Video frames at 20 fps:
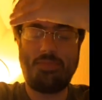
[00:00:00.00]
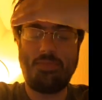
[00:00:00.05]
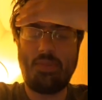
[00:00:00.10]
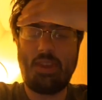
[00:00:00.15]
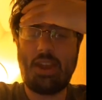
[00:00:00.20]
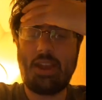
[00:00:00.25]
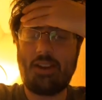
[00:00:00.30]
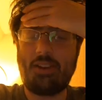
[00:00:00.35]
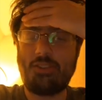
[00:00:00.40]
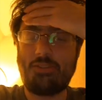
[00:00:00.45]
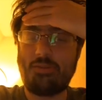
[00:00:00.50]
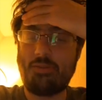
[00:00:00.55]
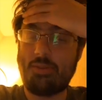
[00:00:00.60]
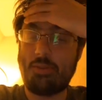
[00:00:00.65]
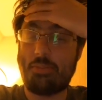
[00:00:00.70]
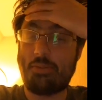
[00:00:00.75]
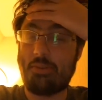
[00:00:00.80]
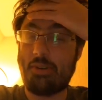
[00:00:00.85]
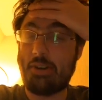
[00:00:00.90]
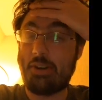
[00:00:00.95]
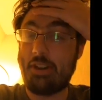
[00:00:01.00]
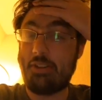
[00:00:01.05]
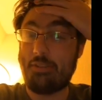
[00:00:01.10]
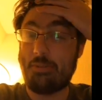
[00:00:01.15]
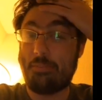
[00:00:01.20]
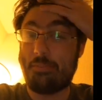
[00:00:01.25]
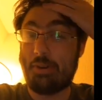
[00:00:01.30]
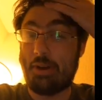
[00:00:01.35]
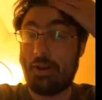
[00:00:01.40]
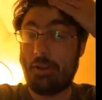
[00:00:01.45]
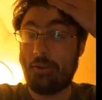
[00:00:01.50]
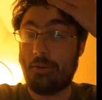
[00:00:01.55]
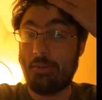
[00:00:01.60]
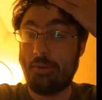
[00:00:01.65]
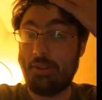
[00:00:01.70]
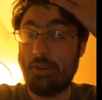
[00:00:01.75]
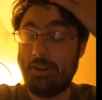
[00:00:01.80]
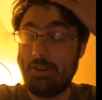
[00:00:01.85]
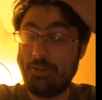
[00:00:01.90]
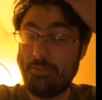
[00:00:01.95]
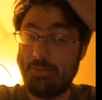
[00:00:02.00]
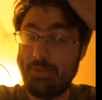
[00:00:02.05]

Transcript: hackers from abroad even bother with it is